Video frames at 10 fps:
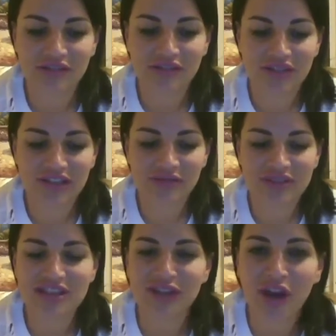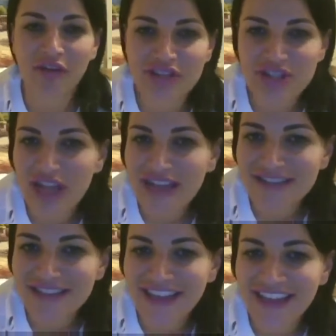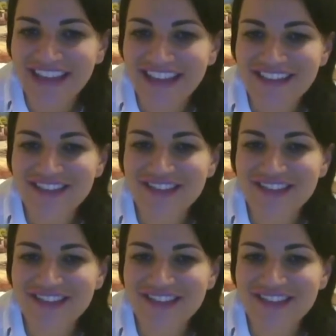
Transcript: was it a coffee chat, I guess, with